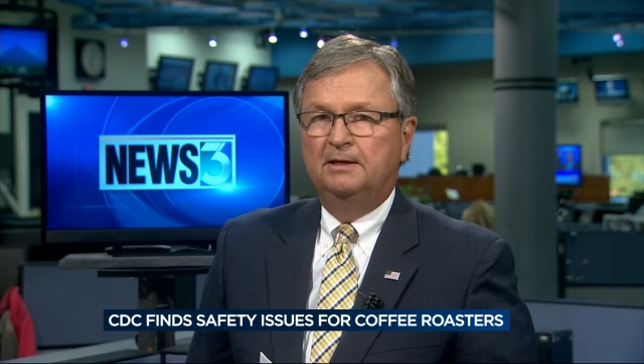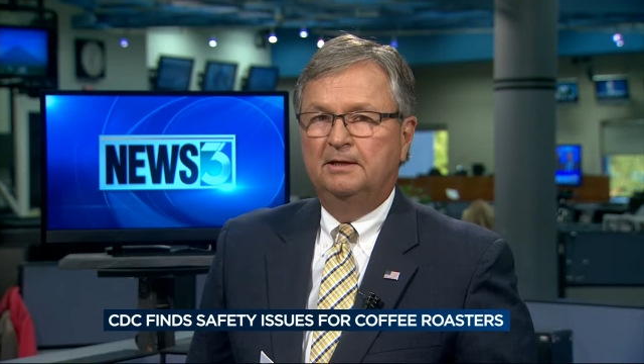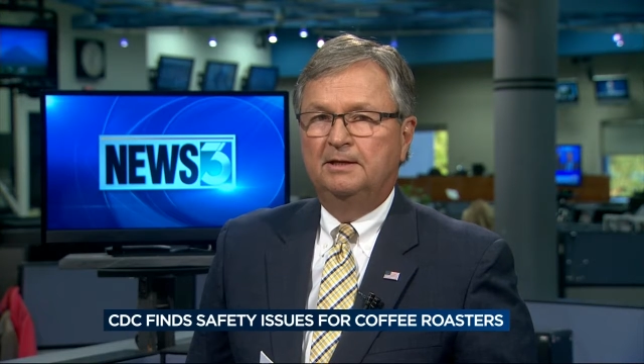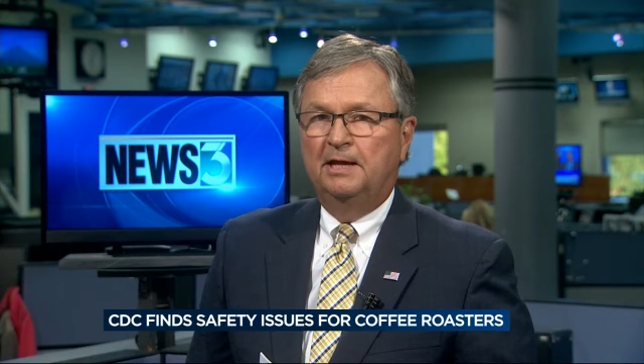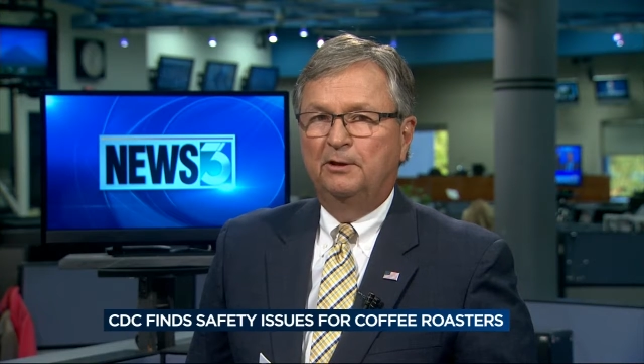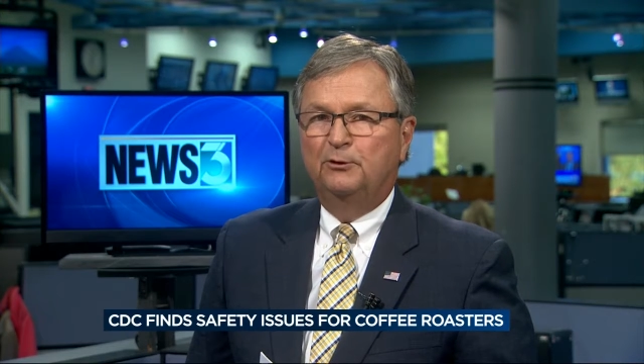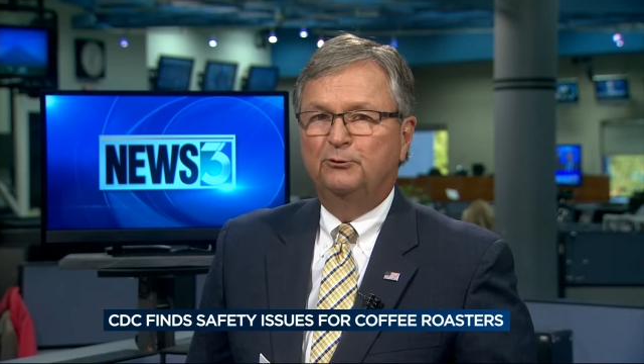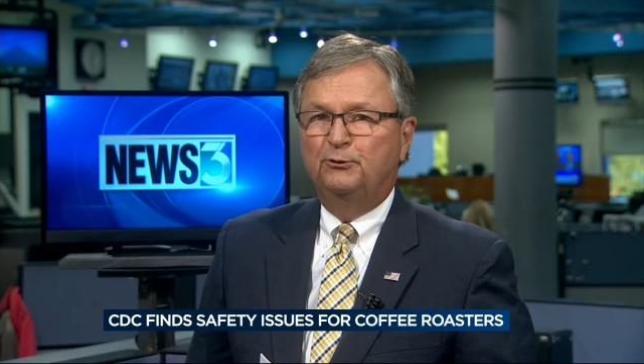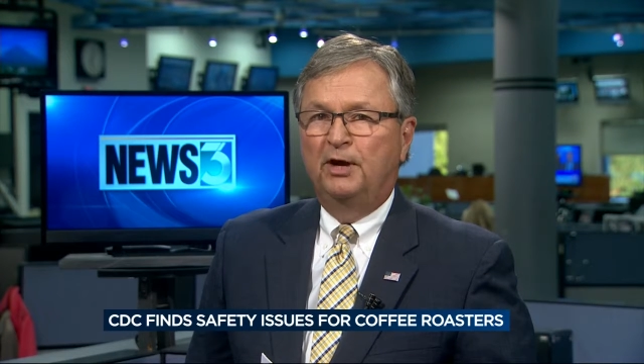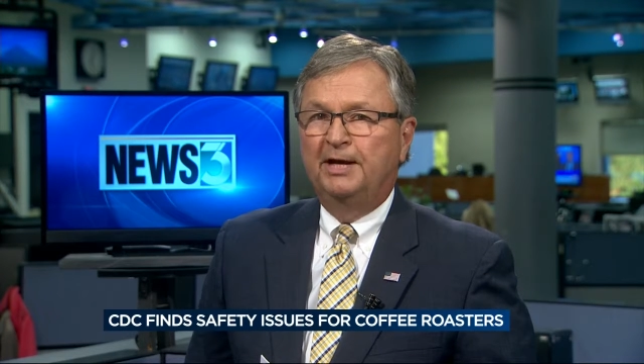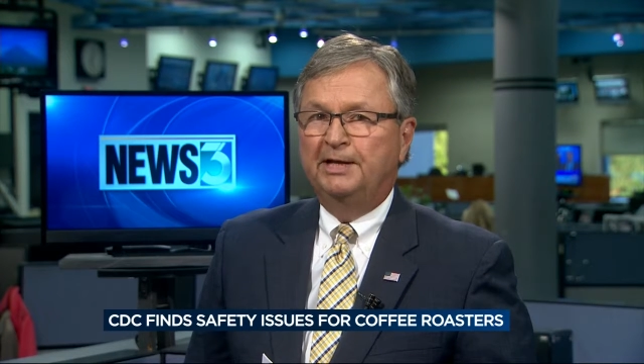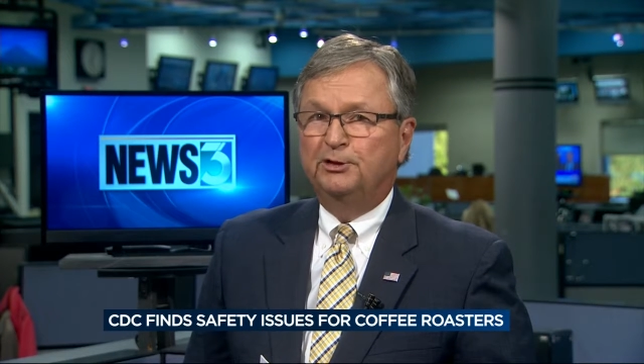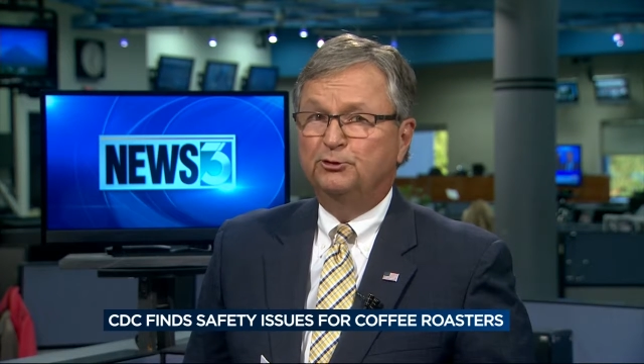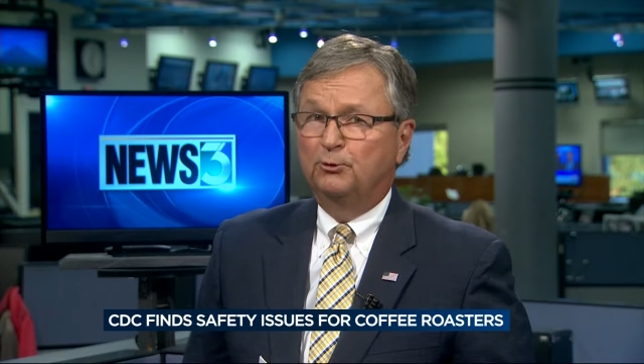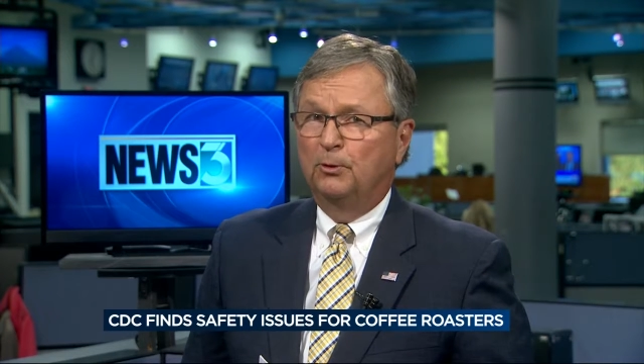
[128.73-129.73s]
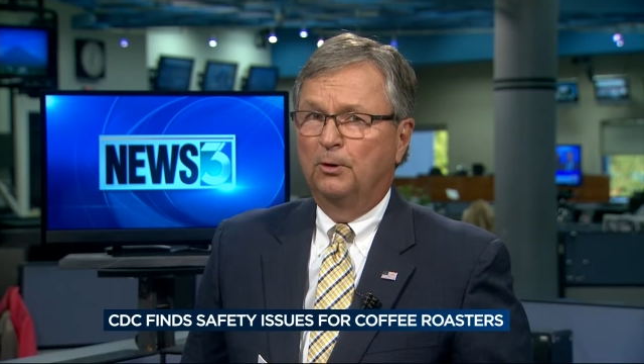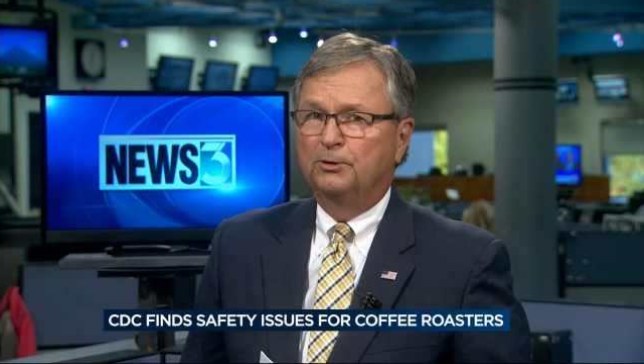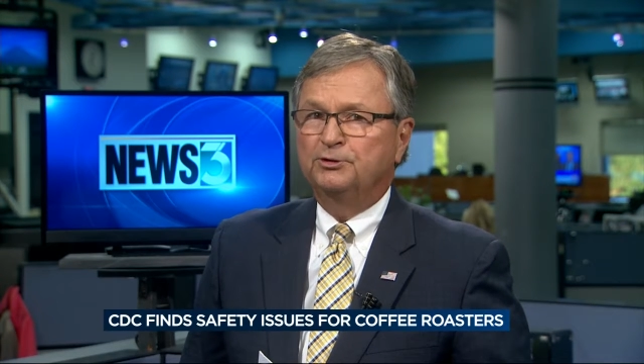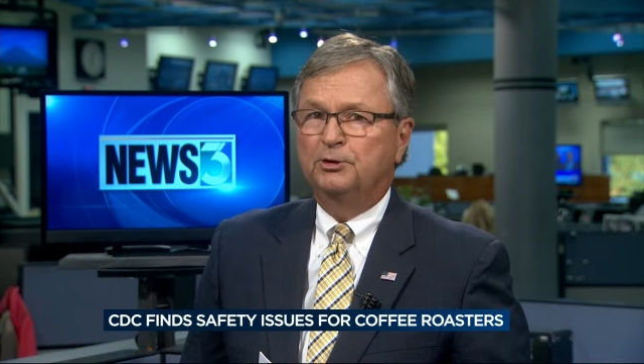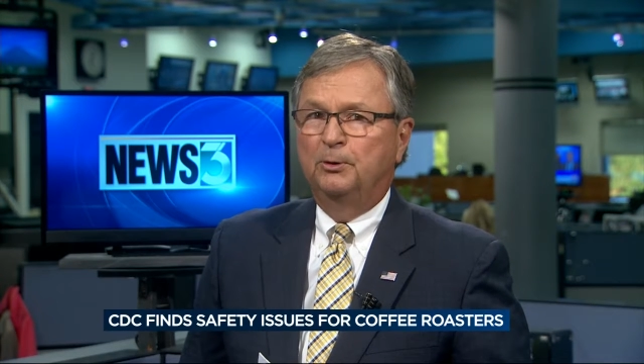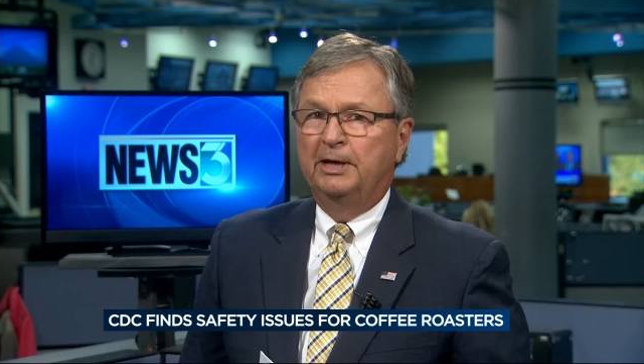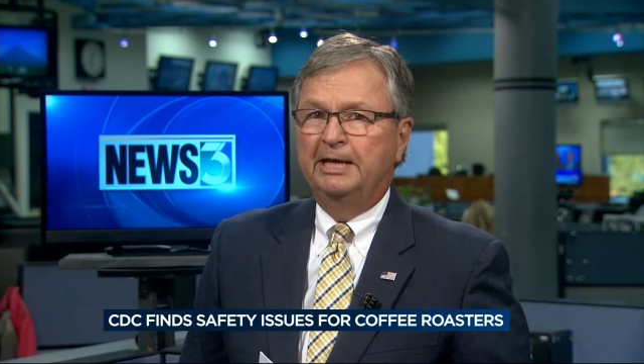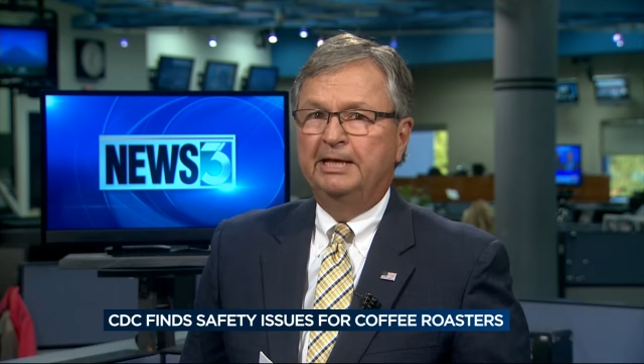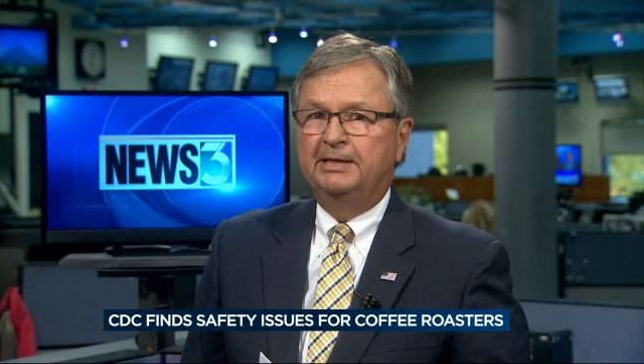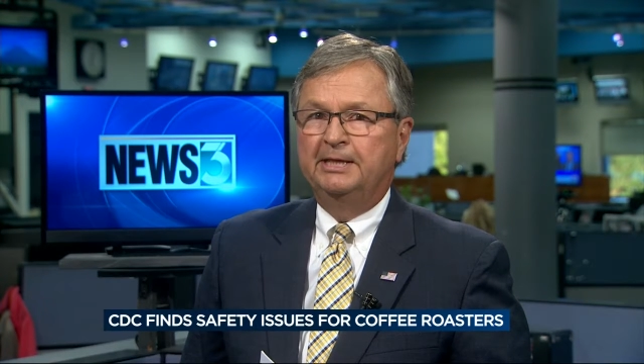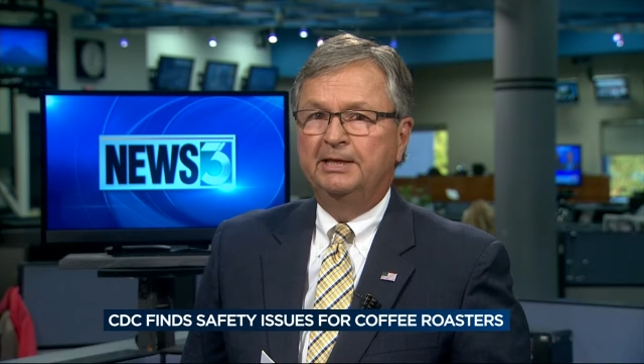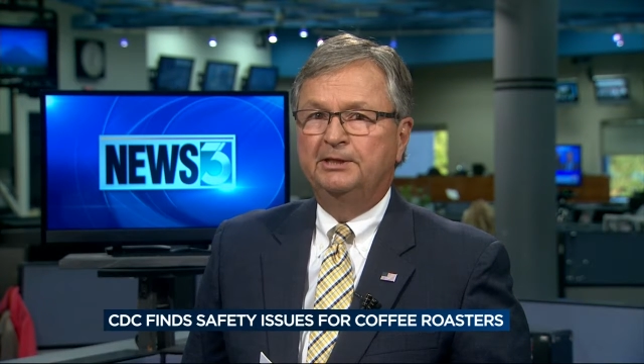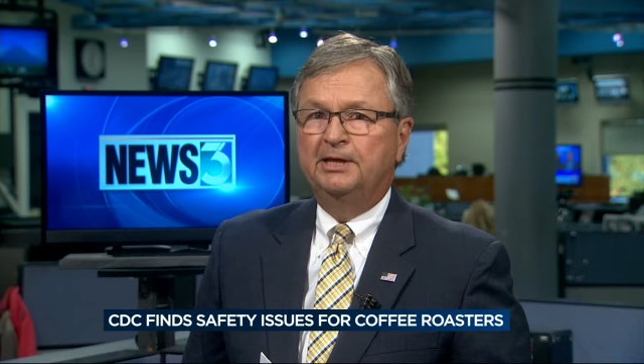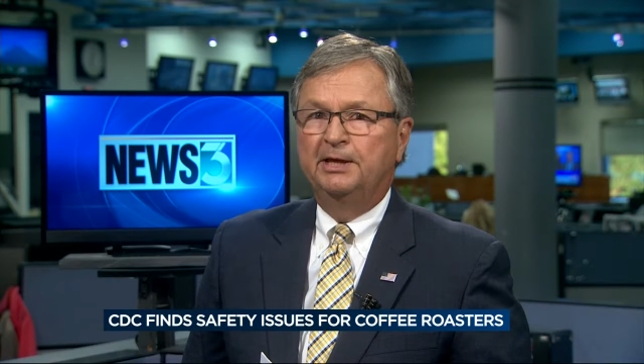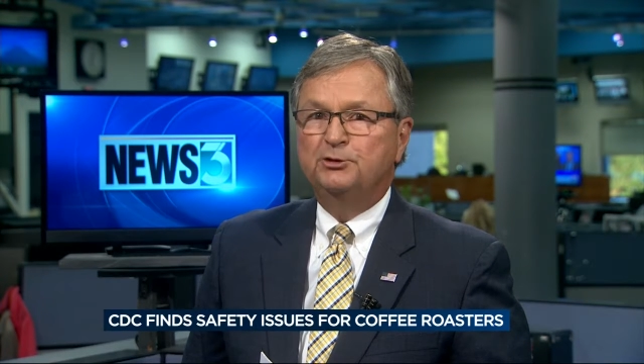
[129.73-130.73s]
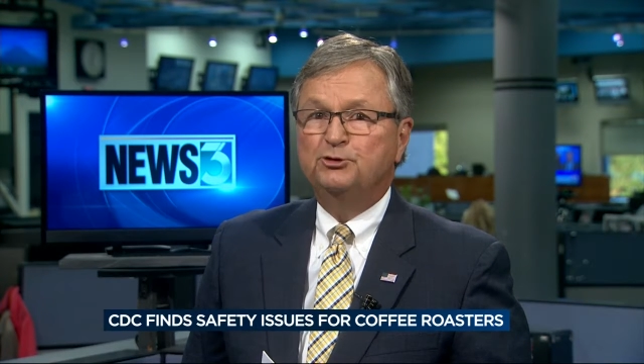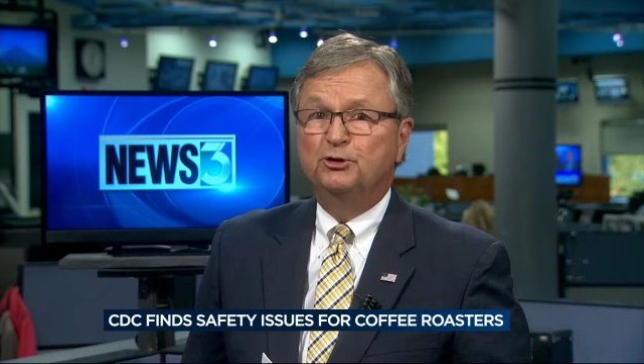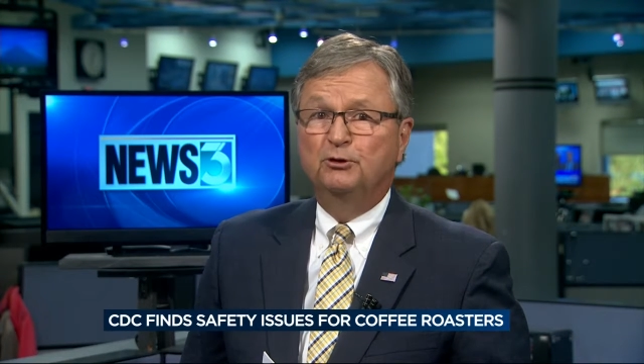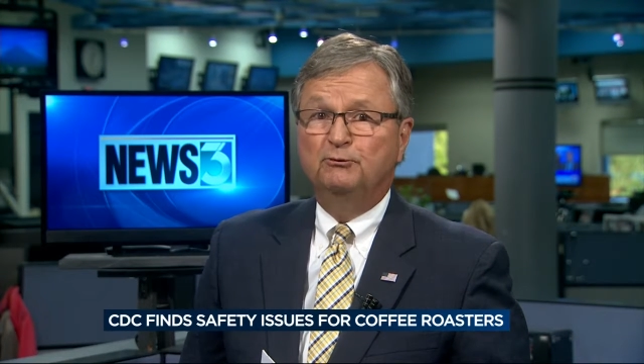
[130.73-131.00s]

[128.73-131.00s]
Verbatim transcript: Now the findings are also getting the attention